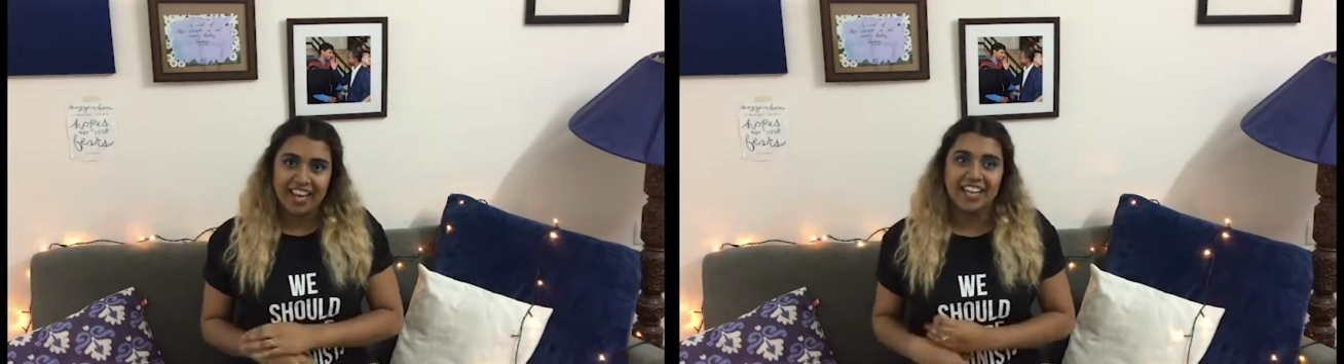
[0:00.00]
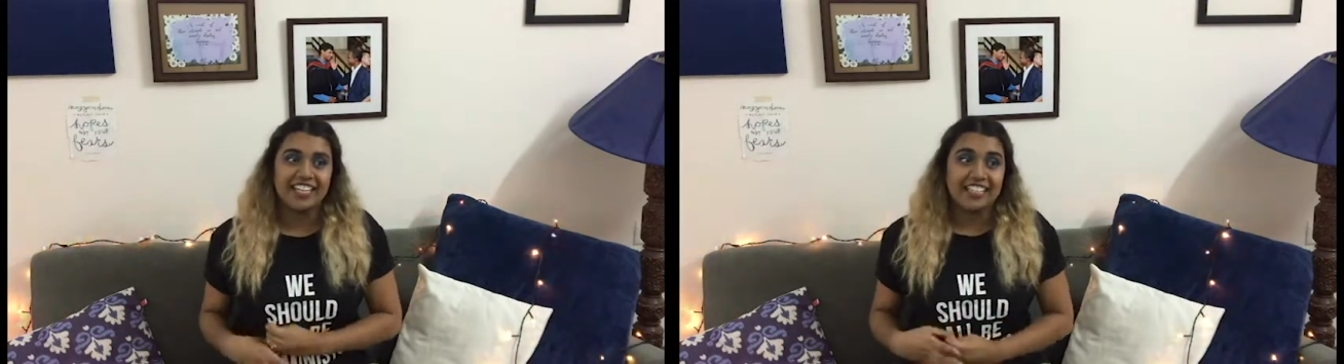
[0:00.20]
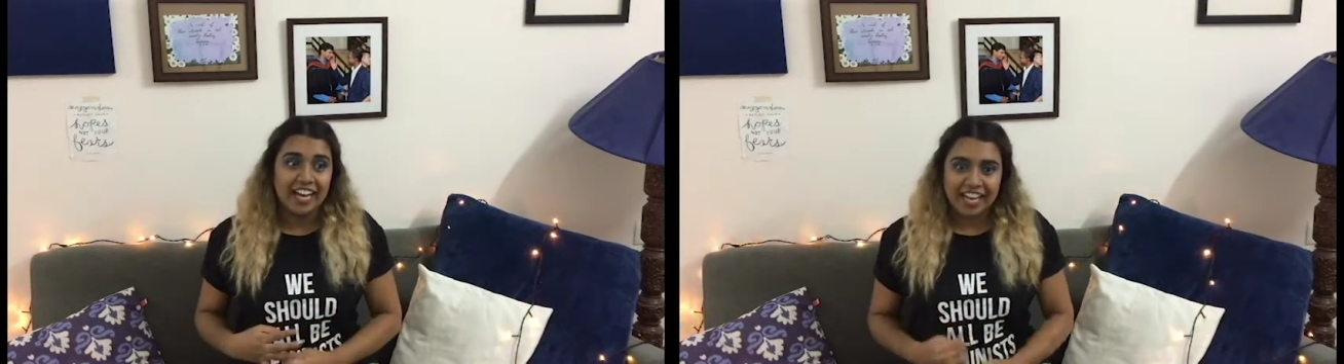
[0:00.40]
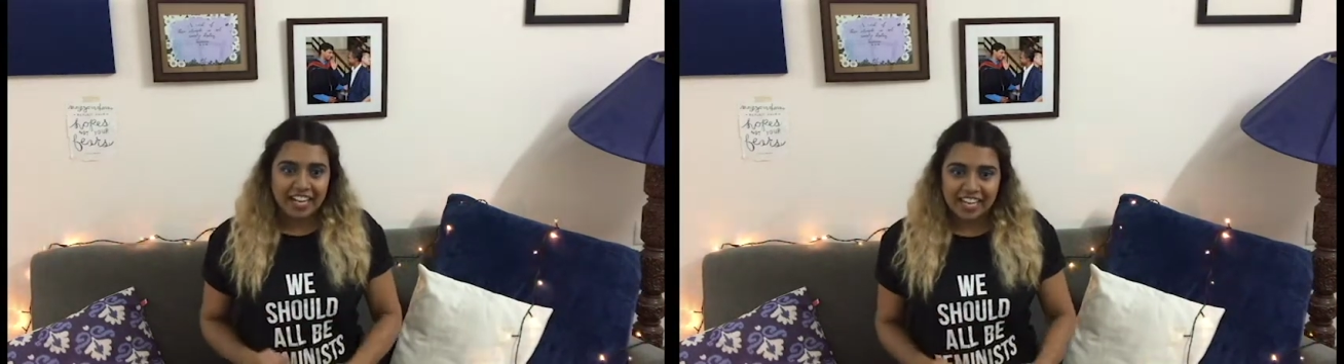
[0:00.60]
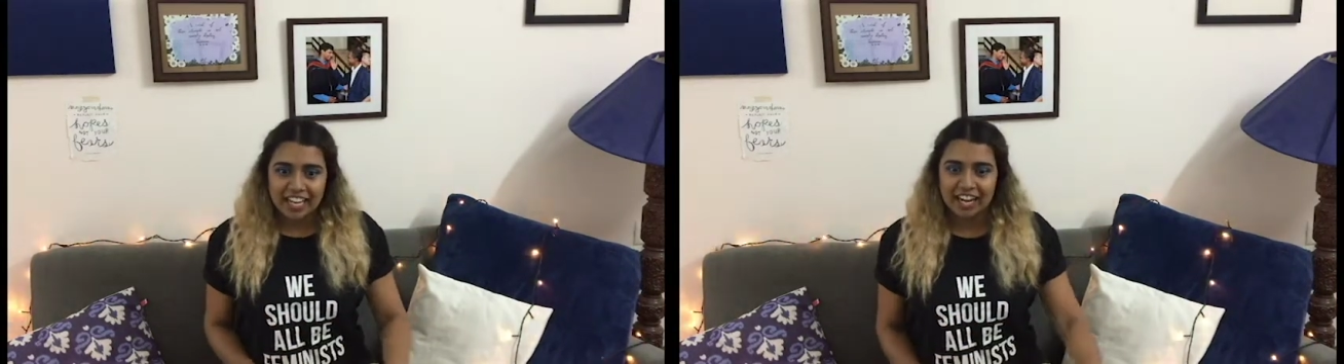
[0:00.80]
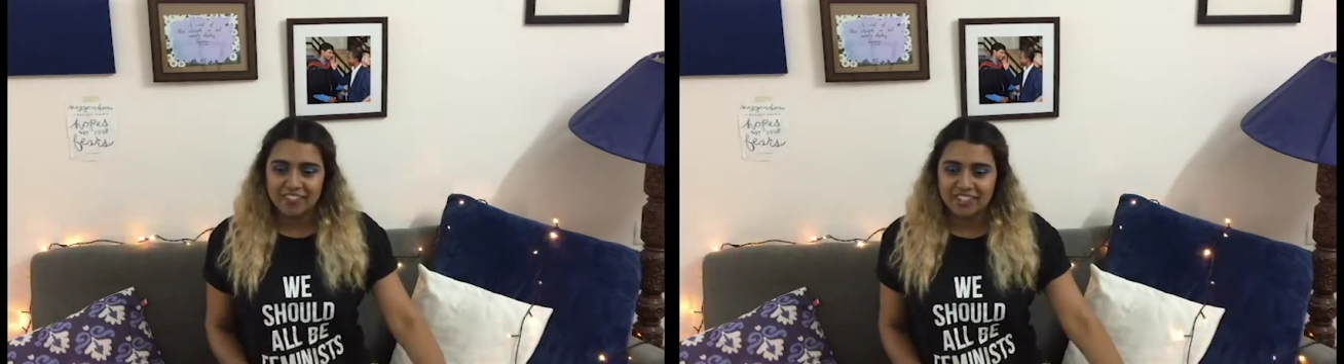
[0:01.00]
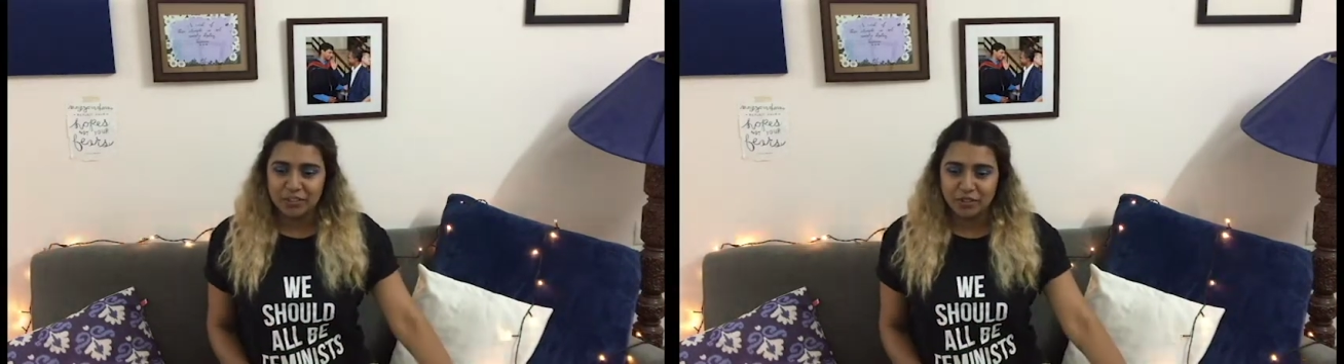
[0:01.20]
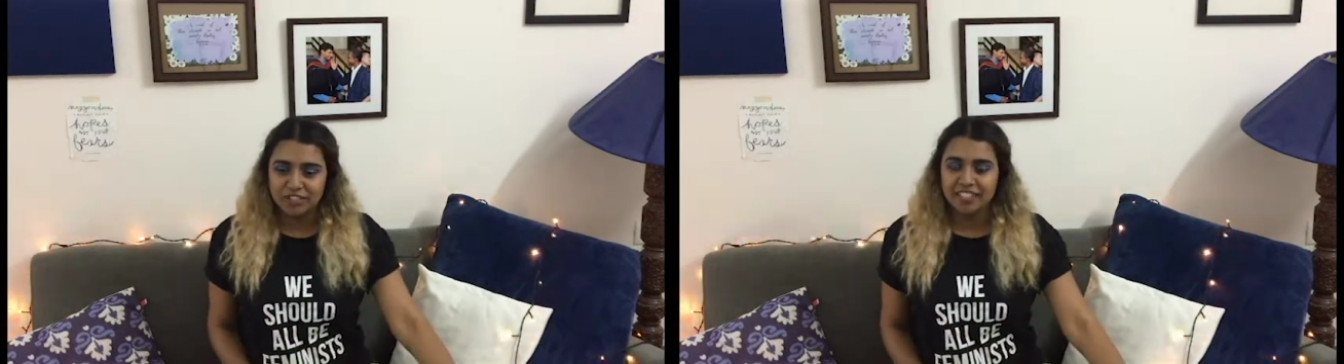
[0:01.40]
and dying laughing
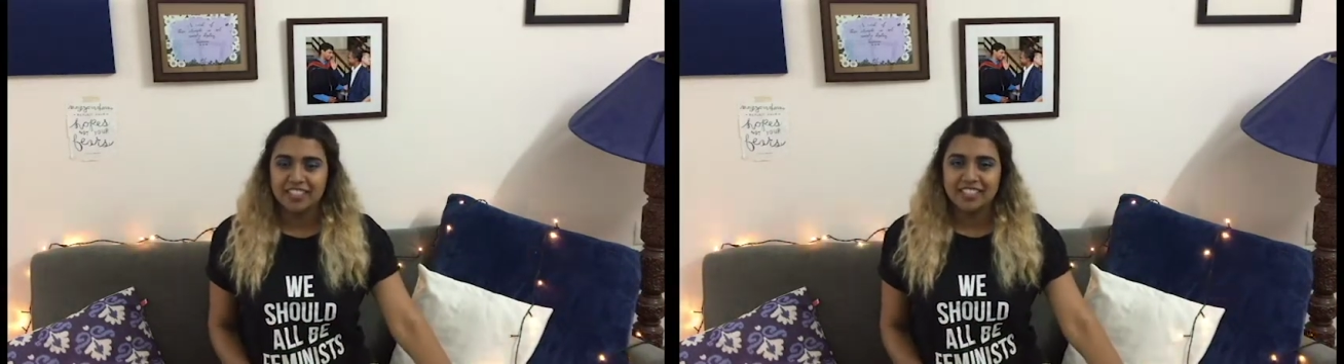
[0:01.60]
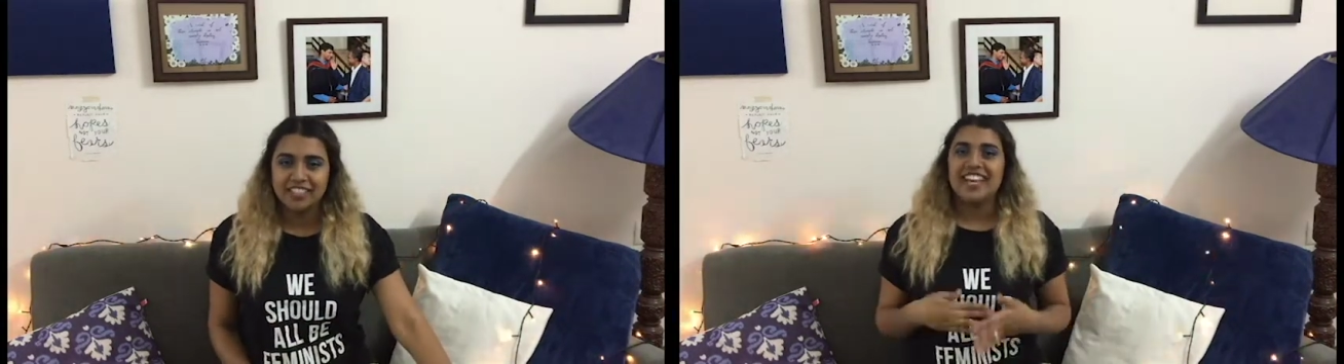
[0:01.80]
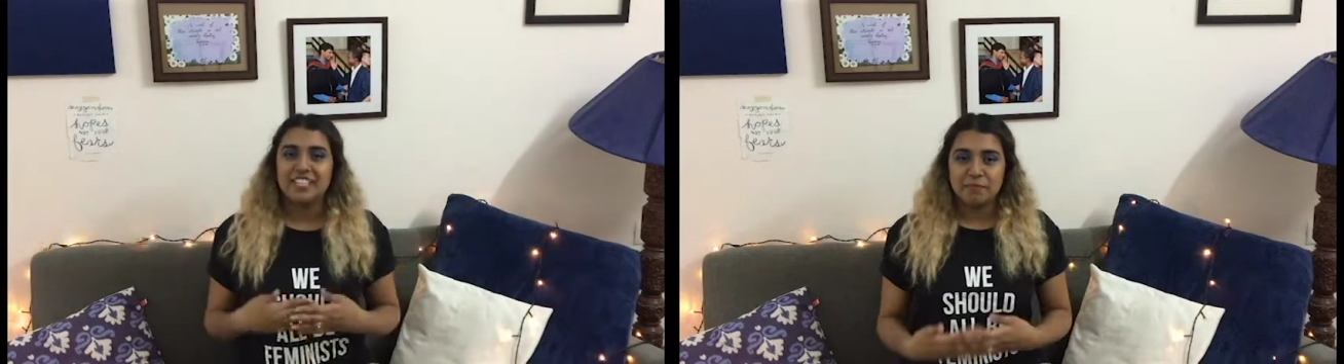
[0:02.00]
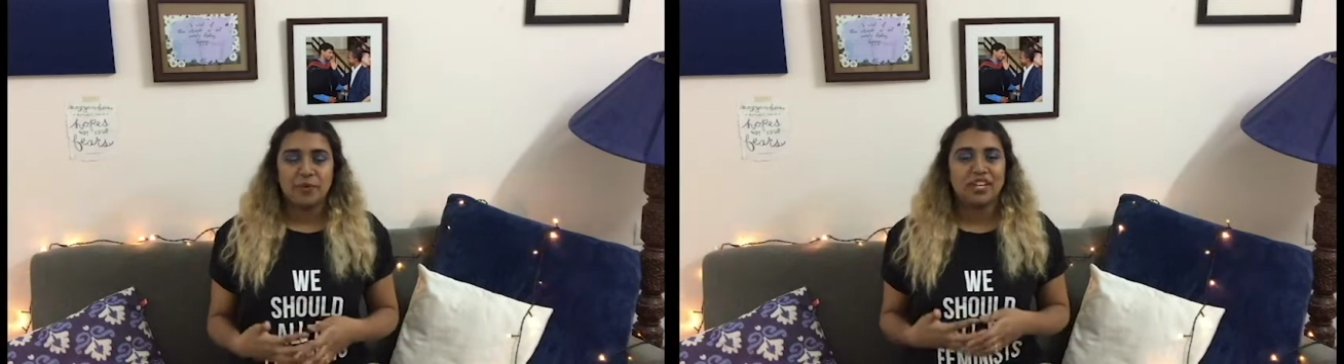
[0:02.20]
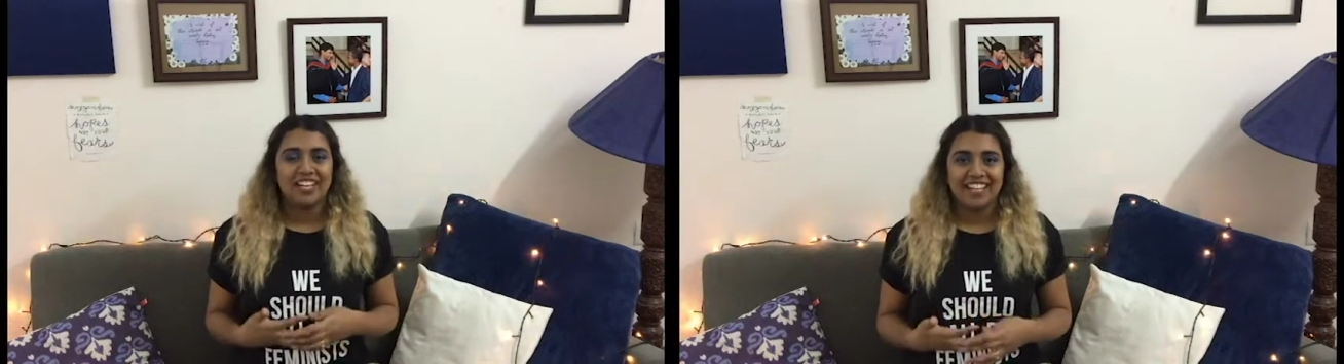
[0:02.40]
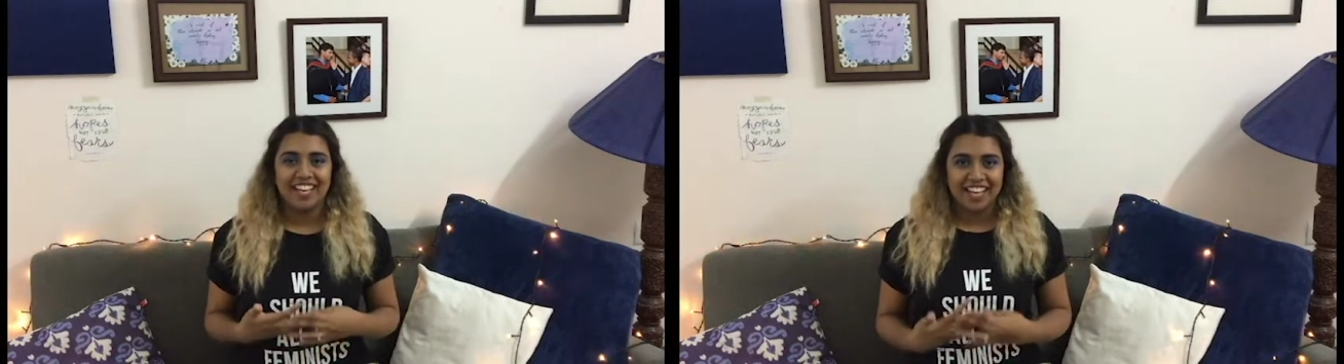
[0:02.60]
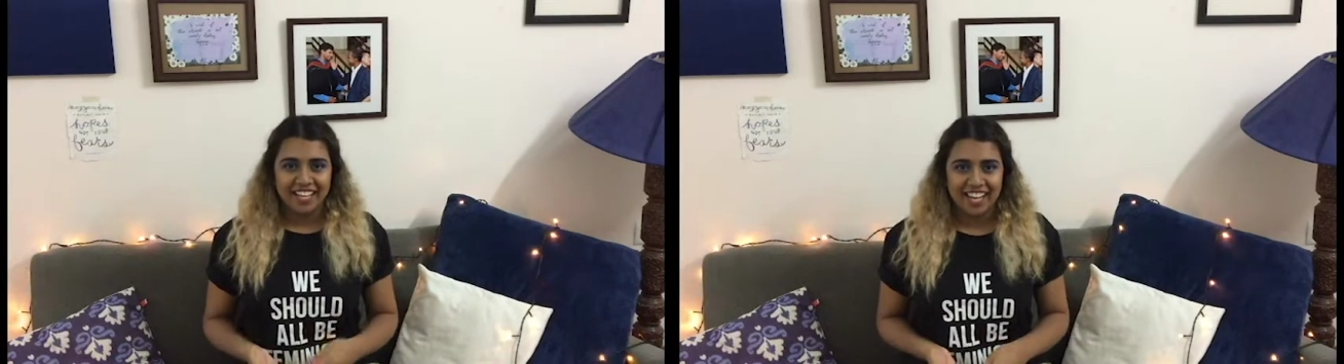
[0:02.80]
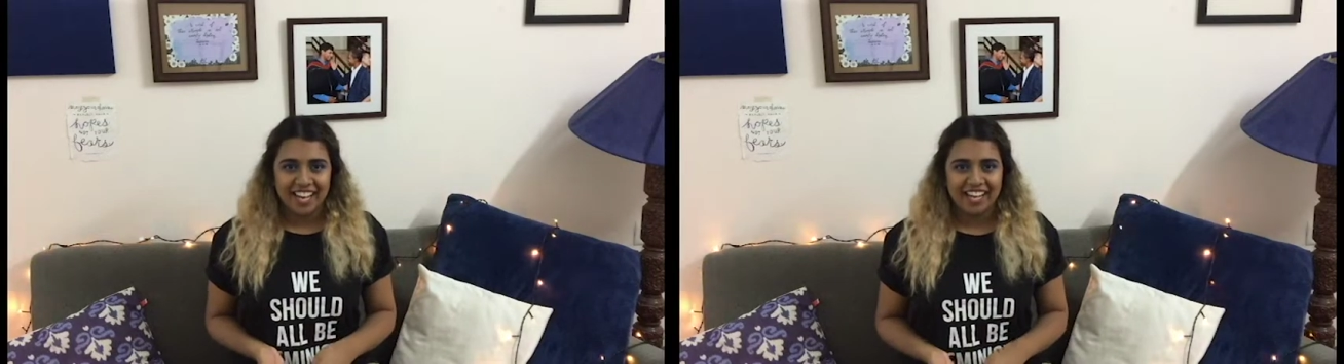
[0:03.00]
over is Brooklyn
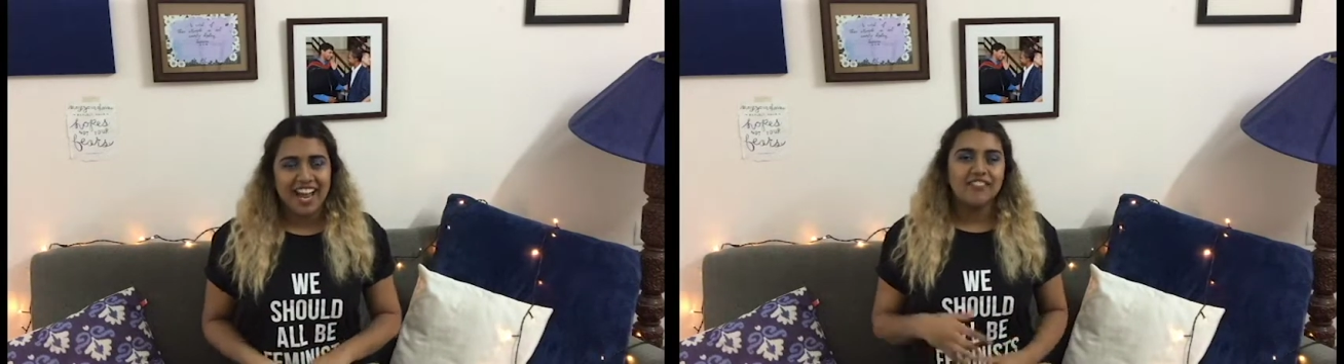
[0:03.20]
Nine-Nine.